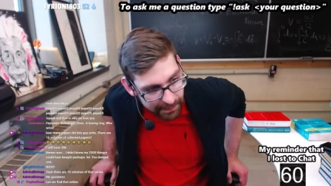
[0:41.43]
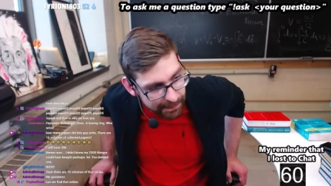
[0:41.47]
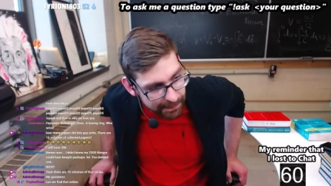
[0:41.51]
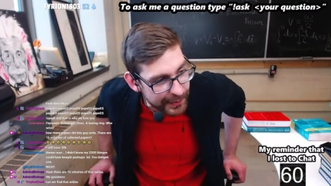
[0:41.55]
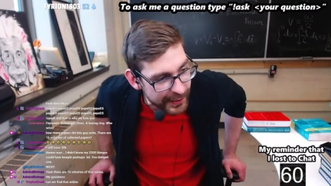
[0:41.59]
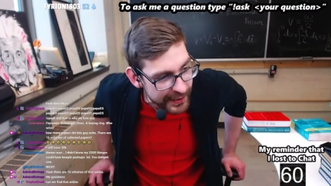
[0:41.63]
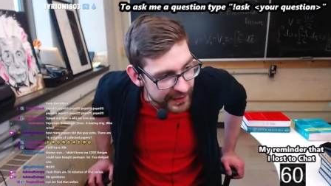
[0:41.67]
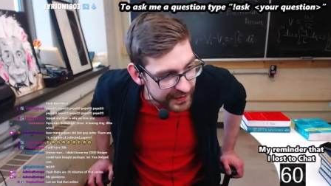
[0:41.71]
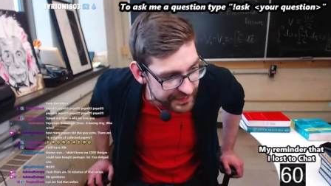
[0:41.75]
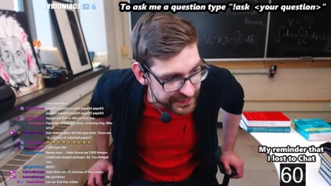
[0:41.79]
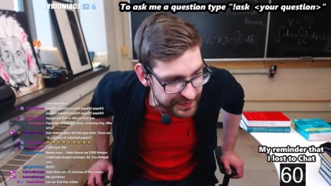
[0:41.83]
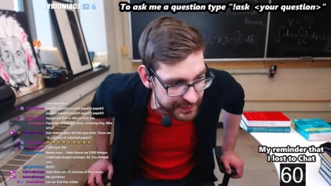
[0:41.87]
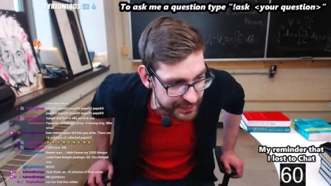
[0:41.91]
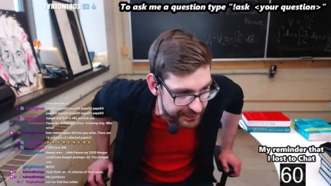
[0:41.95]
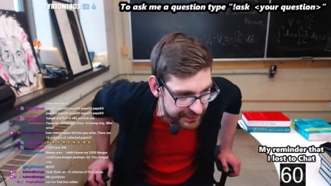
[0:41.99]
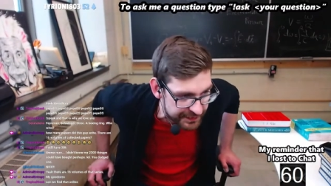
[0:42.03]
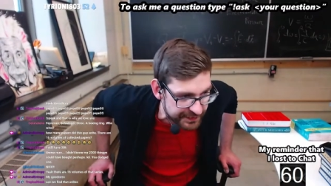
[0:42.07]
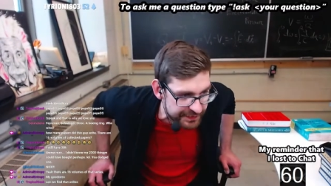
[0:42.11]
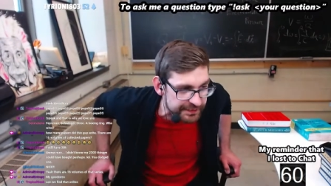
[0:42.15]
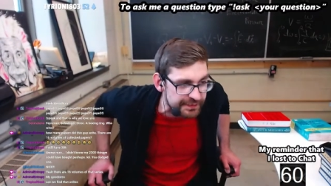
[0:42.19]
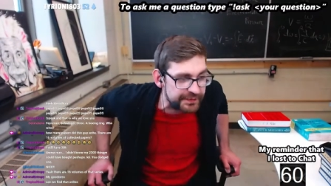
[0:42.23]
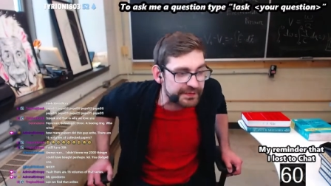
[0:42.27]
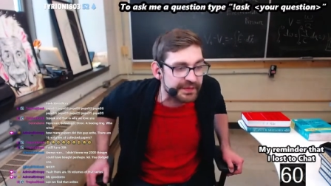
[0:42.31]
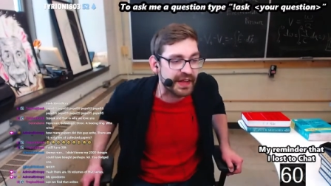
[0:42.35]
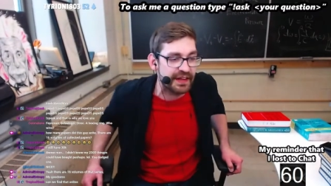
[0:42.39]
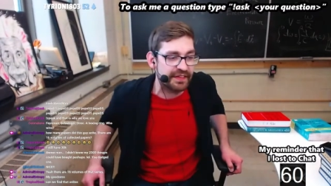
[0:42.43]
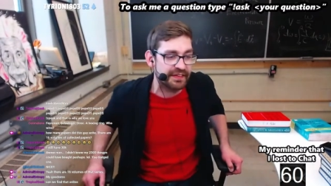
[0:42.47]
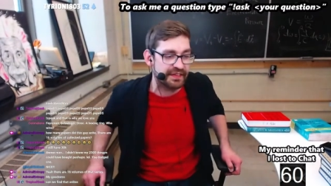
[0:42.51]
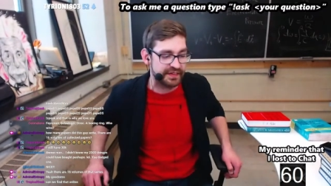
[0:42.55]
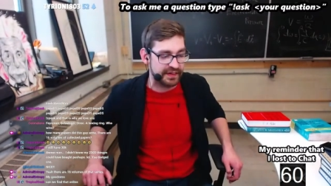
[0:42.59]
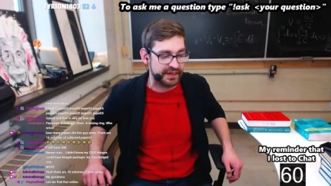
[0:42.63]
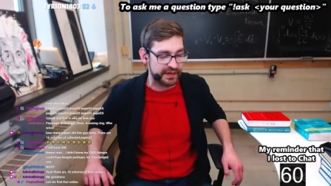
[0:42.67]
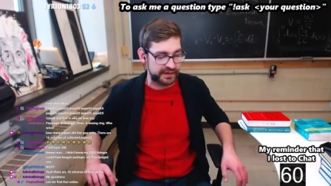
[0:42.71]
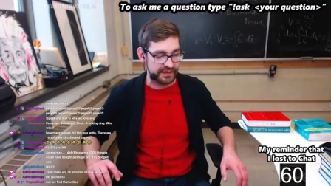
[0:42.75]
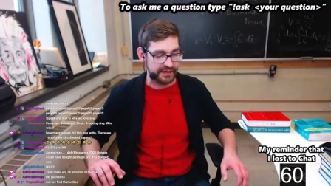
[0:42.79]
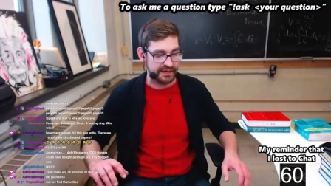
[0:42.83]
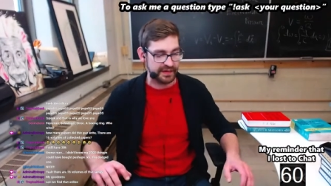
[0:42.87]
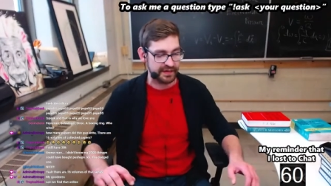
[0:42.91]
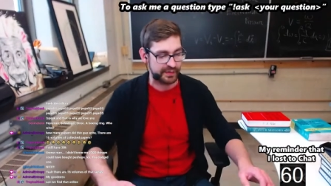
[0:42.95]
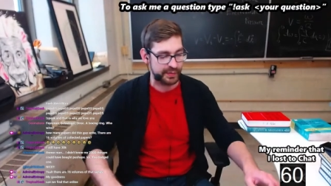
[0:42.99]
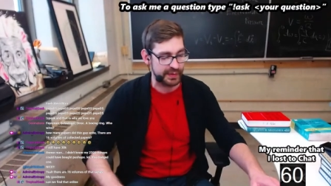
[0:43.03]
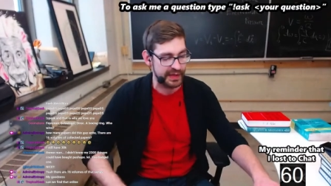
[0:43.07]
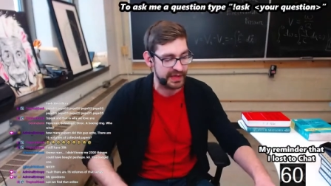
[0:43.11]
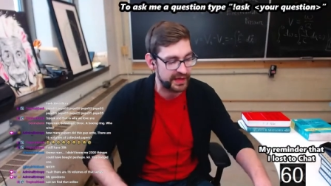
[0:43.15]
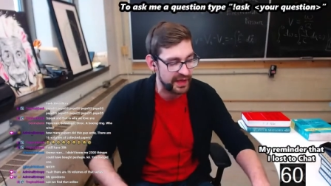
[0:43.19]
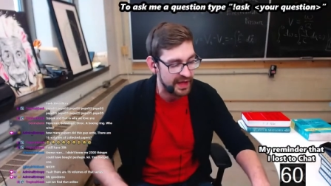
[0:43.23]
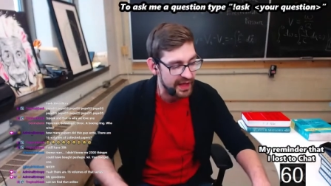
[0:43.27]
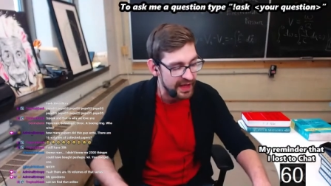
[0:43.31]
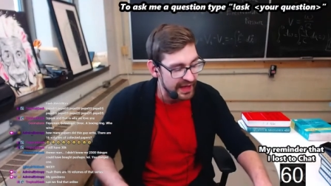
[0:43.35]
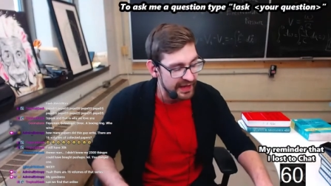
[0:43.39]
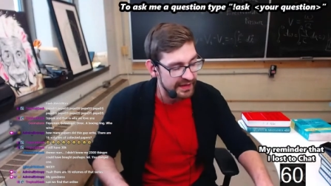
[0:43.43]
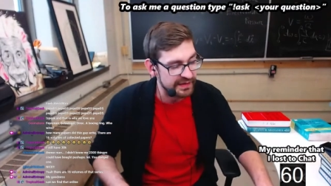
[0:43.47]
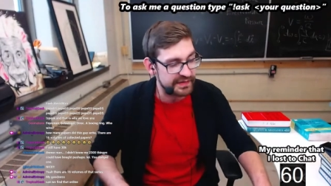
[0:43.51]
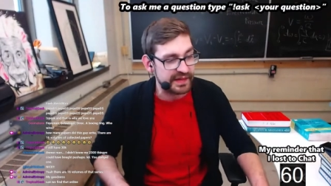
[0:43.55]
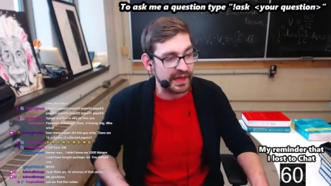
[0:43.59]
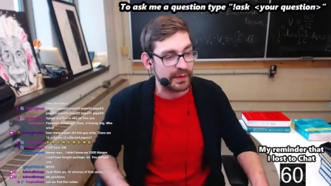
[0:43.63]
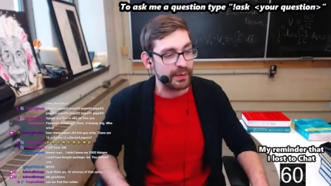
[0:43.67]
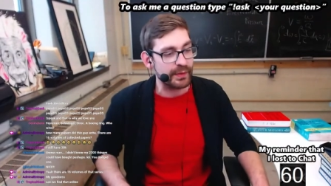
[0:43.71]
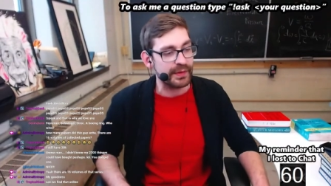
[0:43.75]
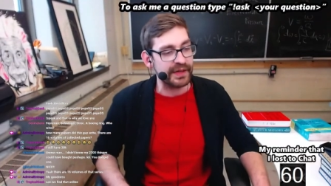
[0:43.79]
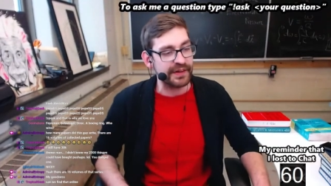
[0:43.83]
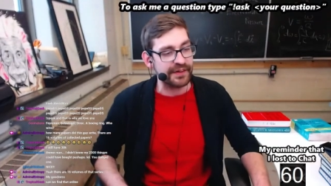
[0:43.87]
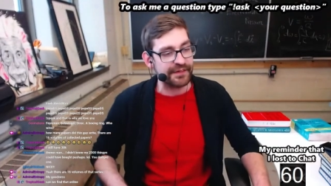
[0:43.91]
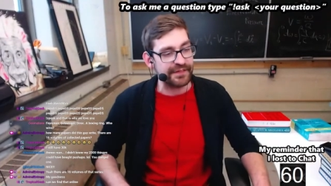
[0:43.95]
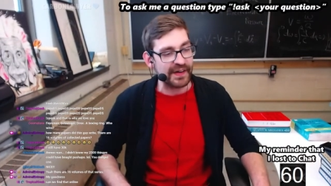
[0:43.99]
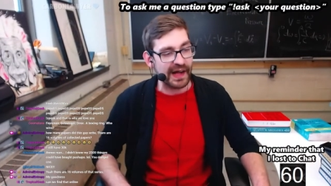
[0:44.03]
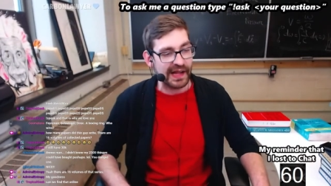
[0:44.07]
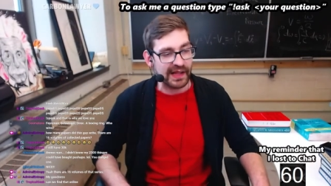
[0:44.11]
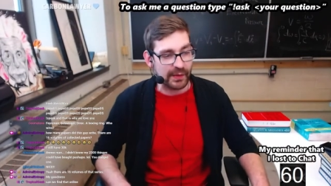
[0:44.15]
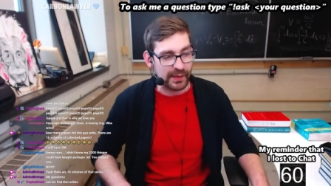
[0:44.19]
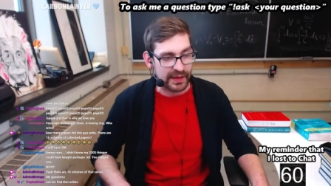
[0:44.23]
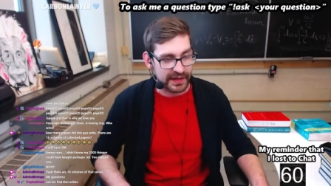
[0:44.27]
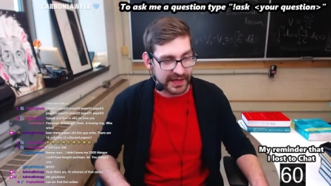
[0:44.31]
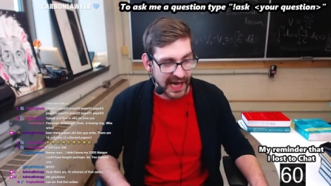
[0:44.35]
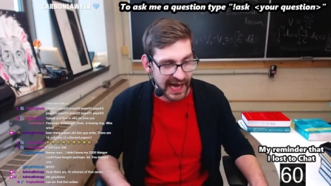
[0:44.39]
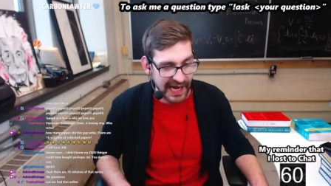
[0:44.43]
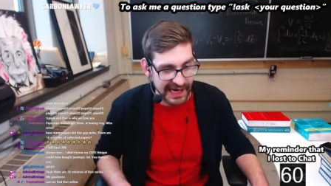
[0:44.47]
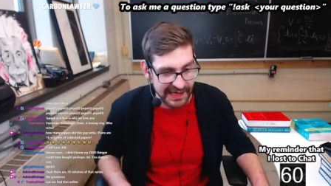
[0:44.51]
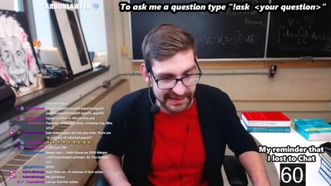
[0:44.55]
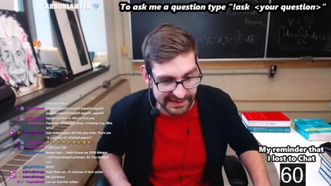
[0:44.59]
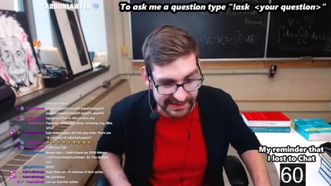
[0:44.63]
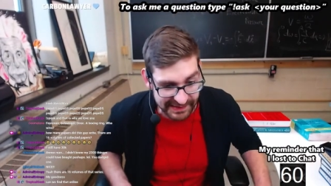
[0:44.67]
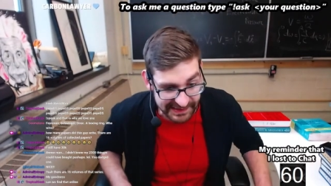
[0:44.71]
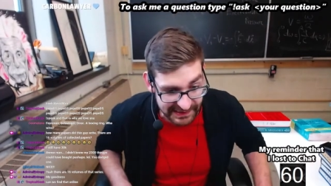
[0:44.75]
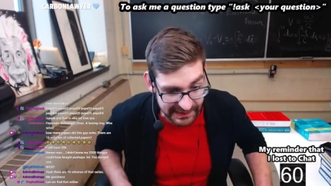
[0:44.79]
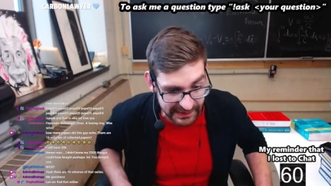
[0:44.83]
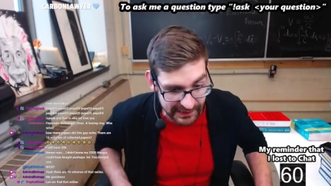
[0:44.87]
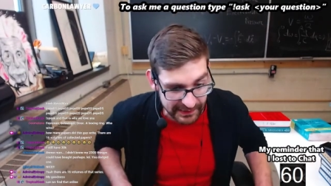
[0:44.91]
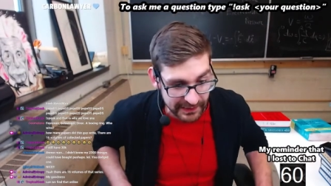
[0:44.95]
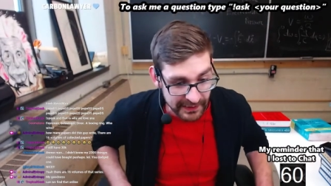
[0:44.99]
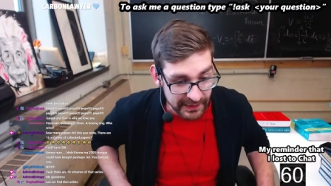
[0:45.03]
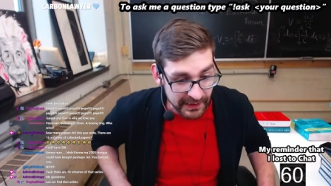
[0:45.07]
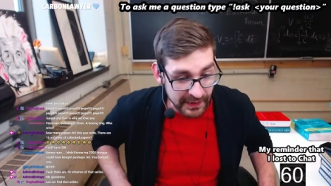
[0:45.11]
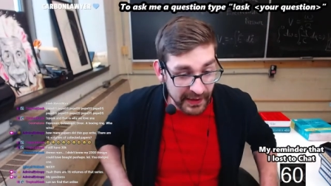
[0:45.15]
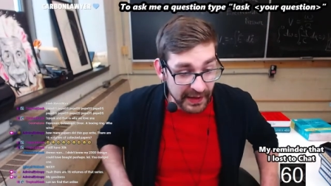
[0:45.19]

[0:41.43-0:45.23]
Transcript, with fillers: person necessarily this week. Instead, we're going to follow an idea.